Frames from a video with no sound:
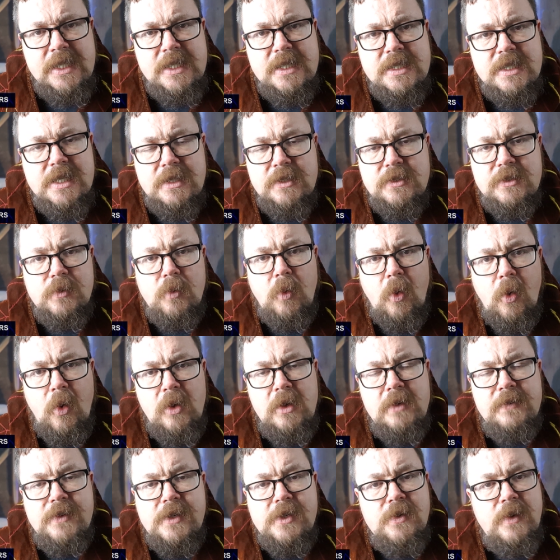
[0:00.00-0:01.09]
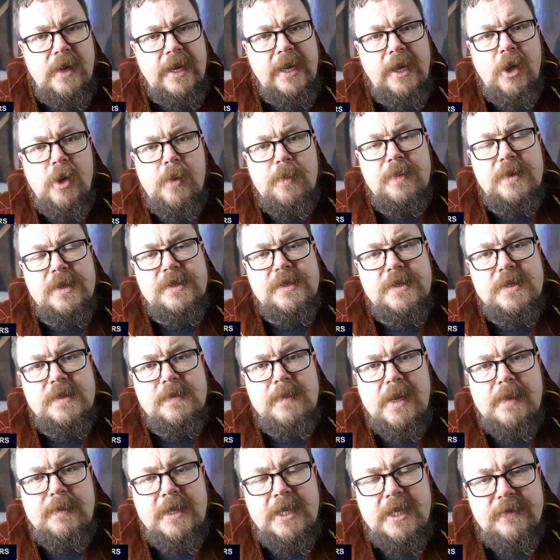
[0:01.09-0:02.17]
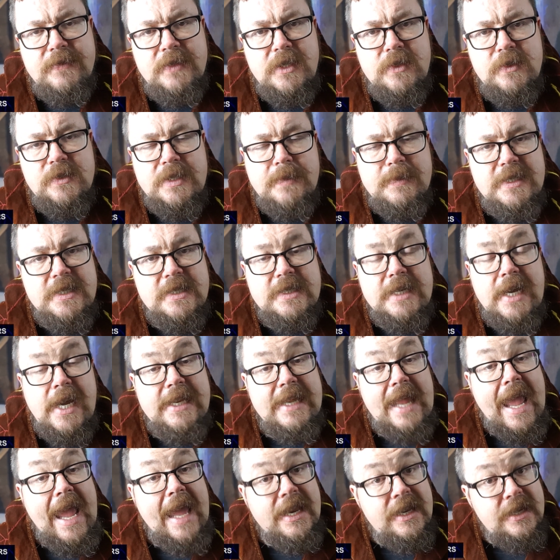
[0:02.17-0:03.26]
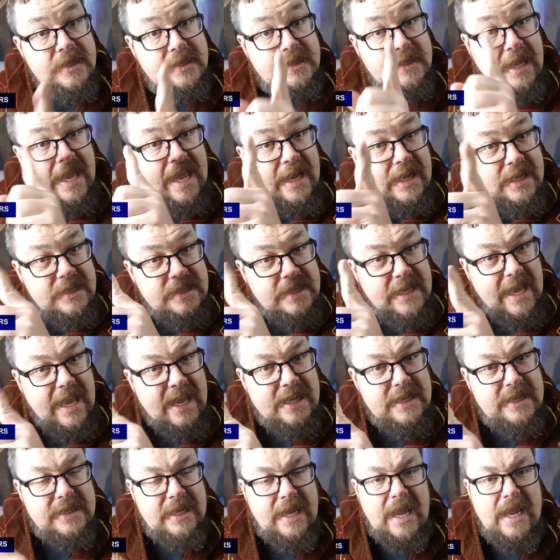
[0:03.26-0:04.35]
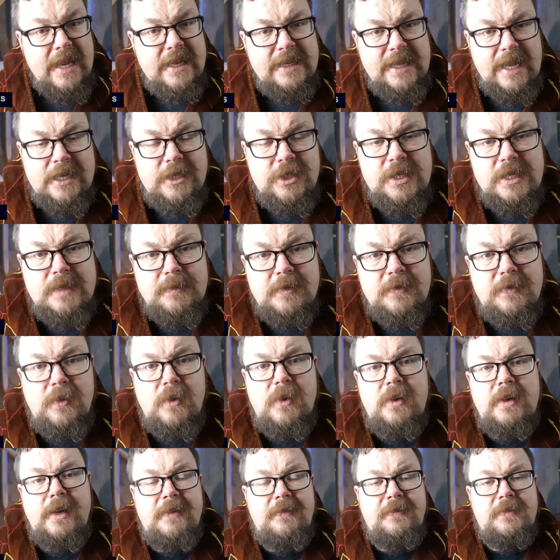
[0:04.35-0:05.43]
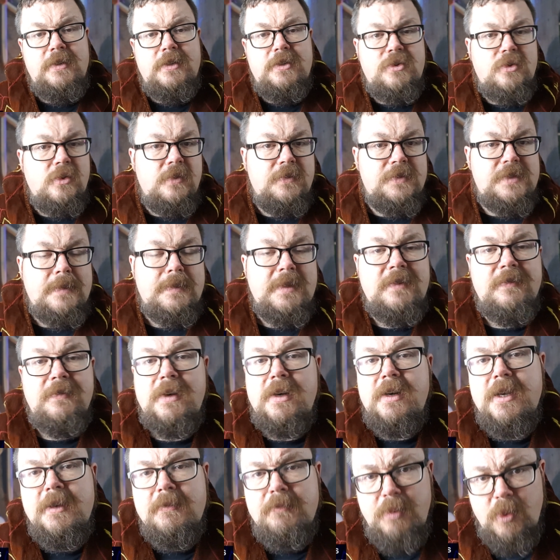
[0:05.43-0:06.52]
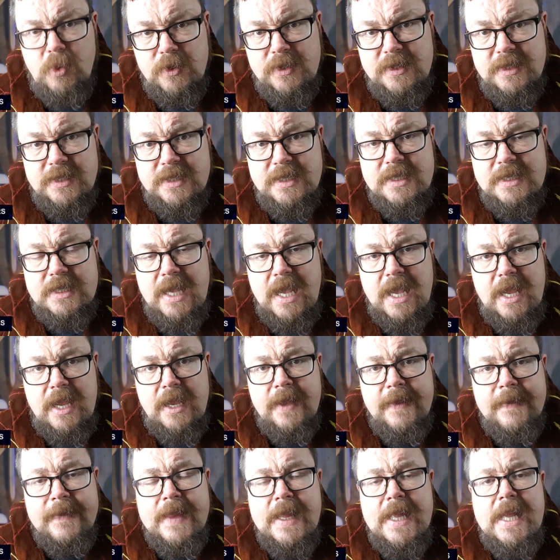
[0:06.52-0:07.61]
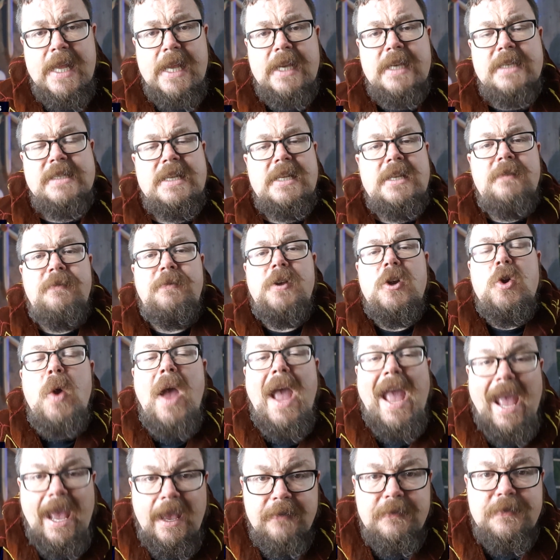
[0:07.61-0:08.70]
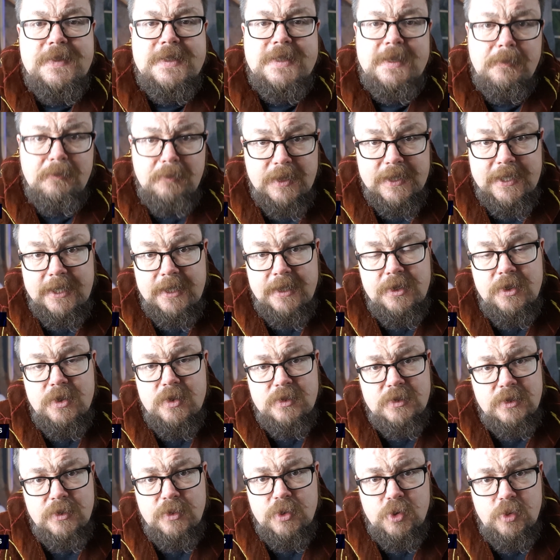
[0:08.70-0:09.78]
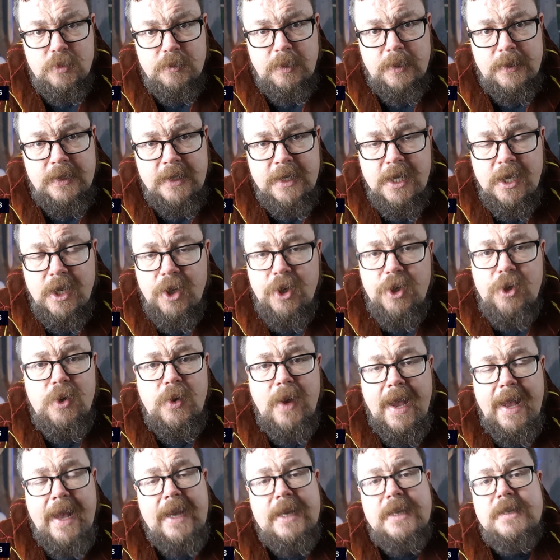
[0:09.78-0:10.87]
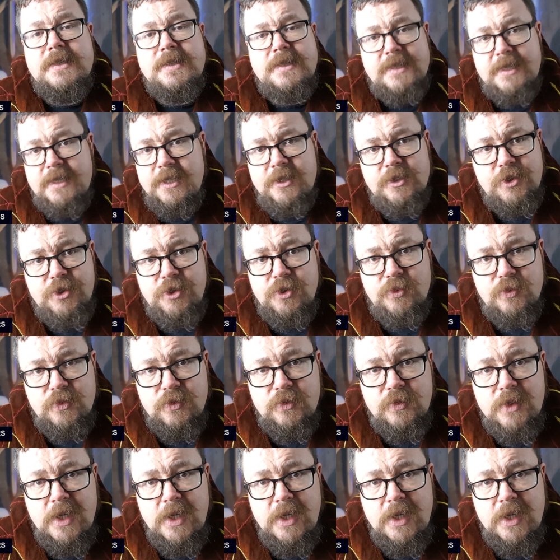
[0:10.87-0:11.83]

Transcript: So to all of you, I hope this has maybe given you some insight. And actually, before I finish off, something very important to say is that if you have somebody in your group who has an issue